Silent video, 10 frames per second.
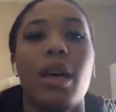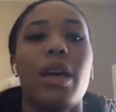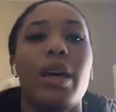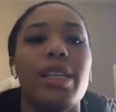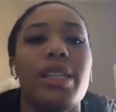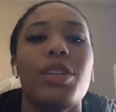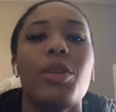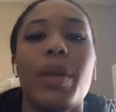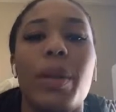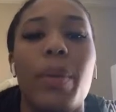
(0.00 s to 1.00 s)
It's a
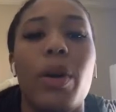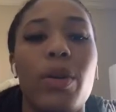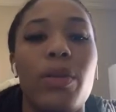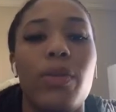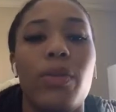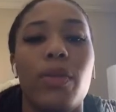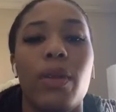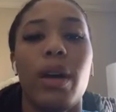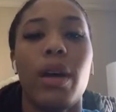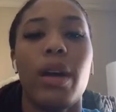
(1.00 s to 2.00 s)
little bit of both,
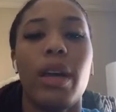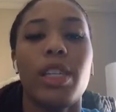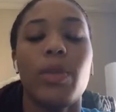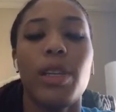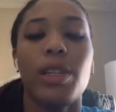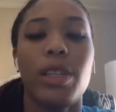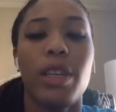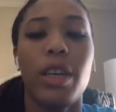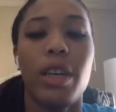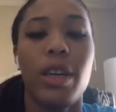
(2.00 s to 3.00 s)

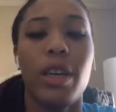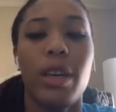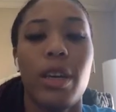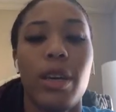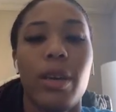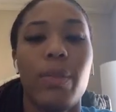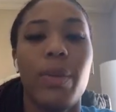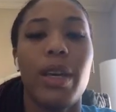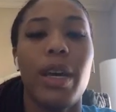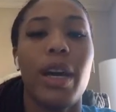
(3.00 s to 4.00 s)
especially
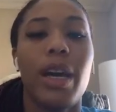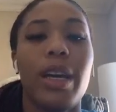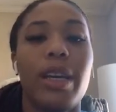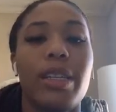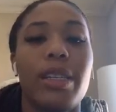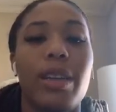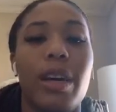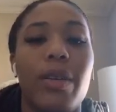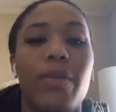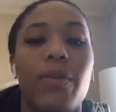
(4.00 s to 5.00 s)
because
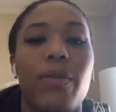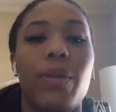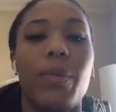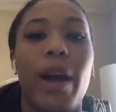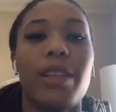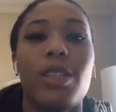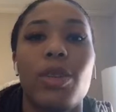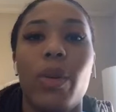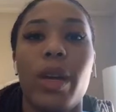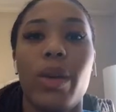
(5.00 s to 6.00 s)
we practiced
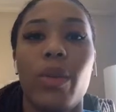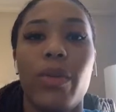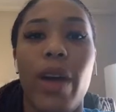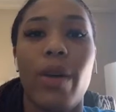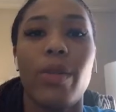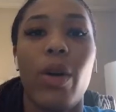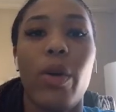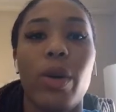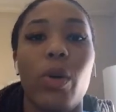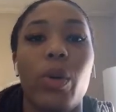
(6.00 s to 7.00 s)
a week without
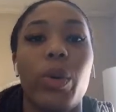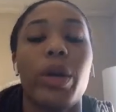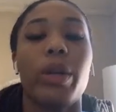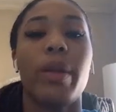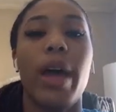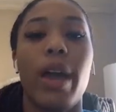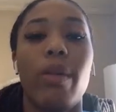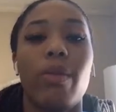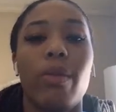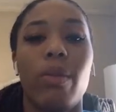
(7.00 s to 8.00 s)
knowing who we were going to
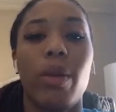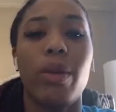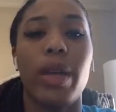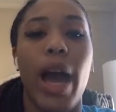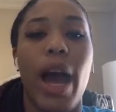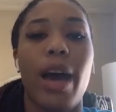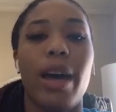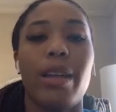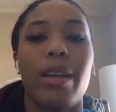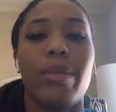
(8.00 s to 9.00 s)
play. We only
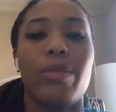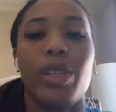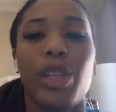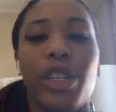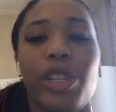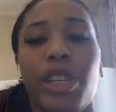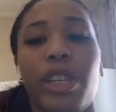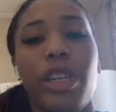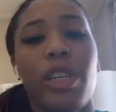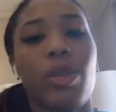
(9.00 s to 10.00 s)
had
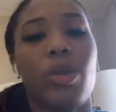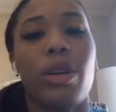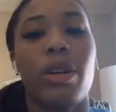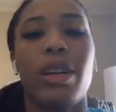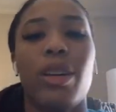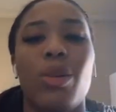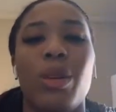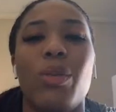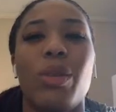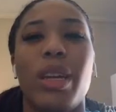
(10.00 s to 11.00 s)
suggestions or could
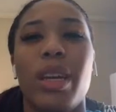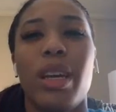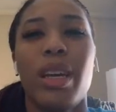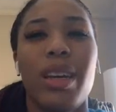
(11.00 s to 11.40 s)
only really,